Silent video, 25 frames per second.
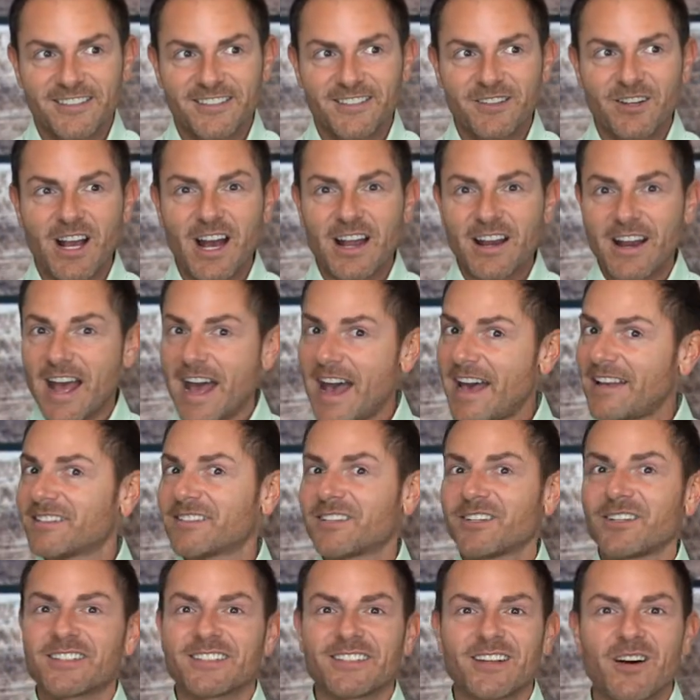You got to
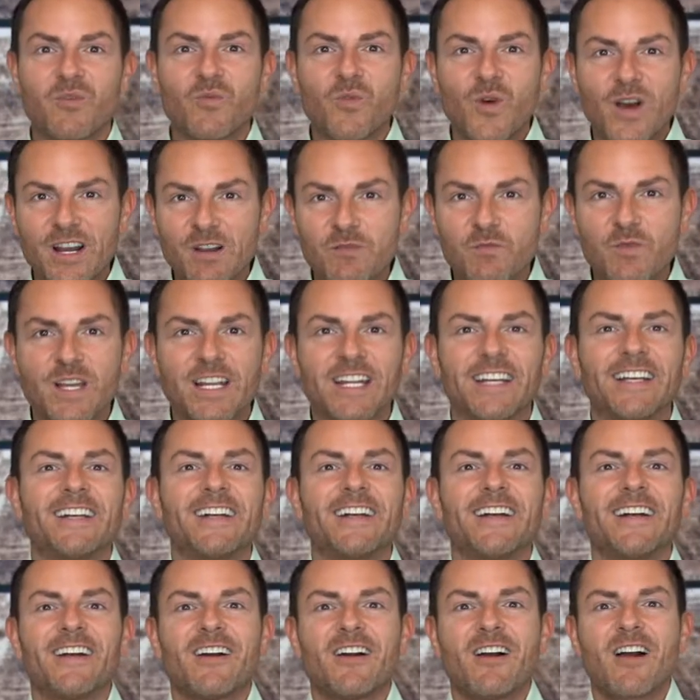ask yourself, wait a
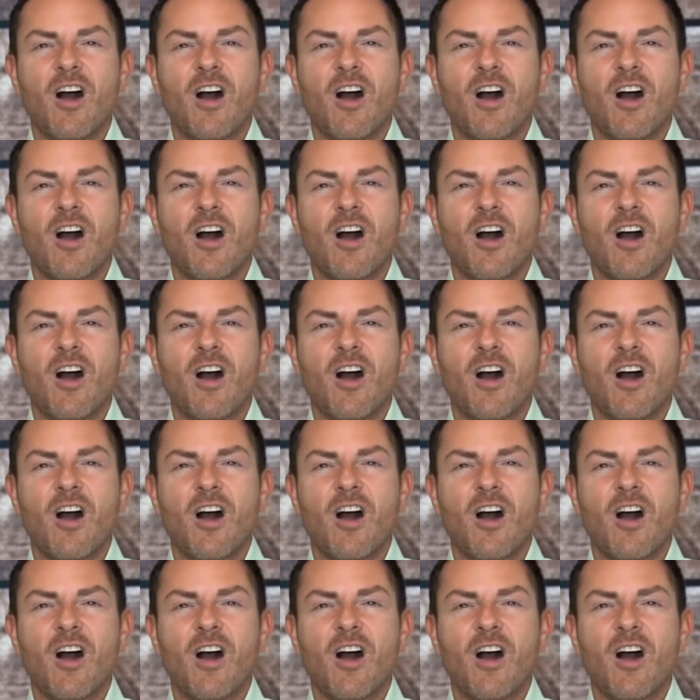minute,